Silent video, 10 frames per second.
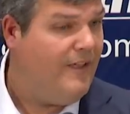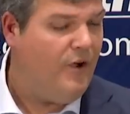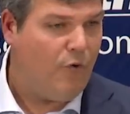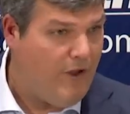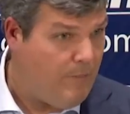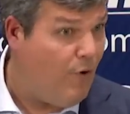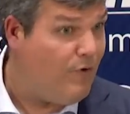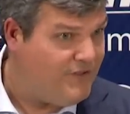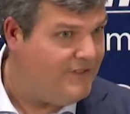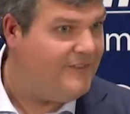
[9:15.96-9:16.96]
a great
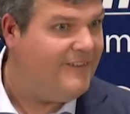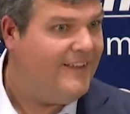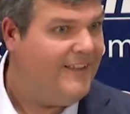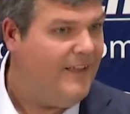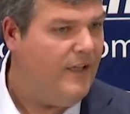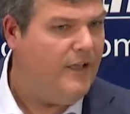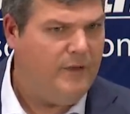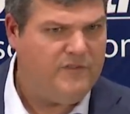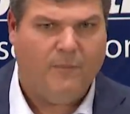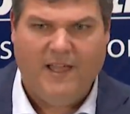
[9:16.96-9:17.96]
person,
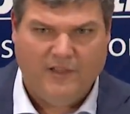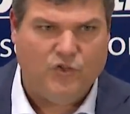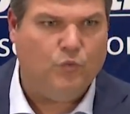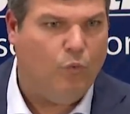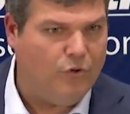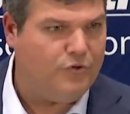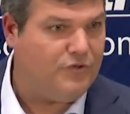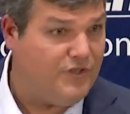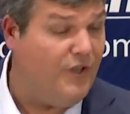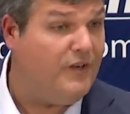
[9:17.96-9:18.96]
if somebody that you'd want
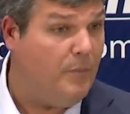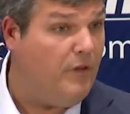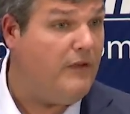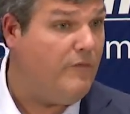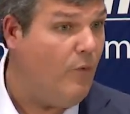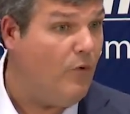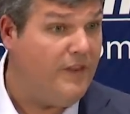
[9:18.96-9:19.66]
your son to play for.